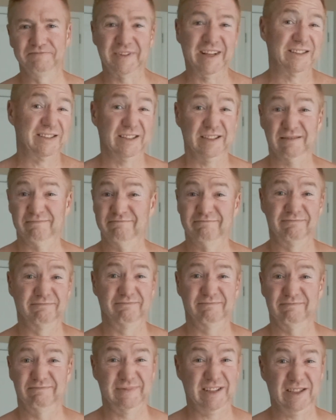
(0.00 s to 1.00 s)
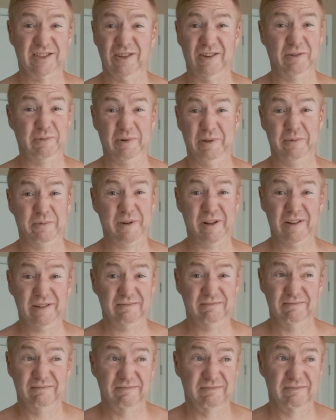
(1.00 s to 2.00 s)
That's it. That's all I really want.
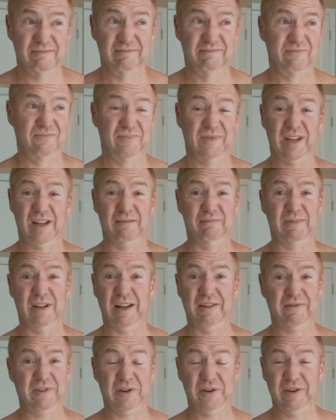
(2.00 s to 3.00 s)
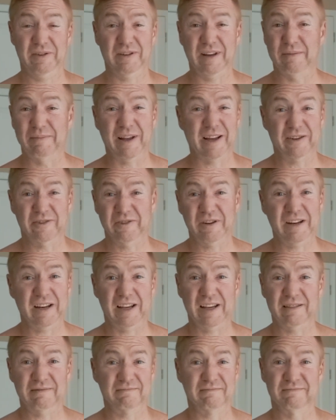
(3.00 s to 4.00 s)
I'm not very, I'm not
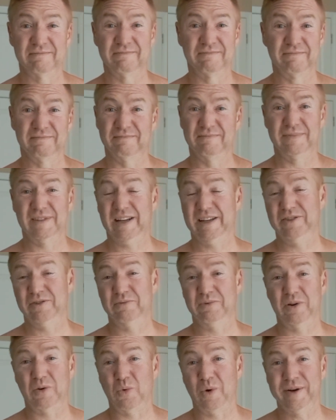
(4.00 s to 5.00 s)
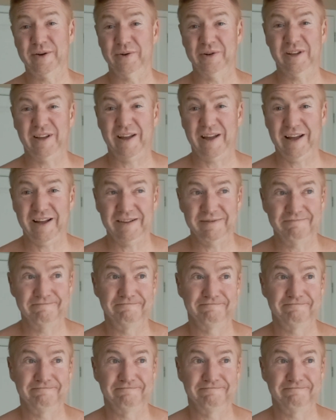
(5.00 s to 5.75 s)
greedy. I don't require a lot.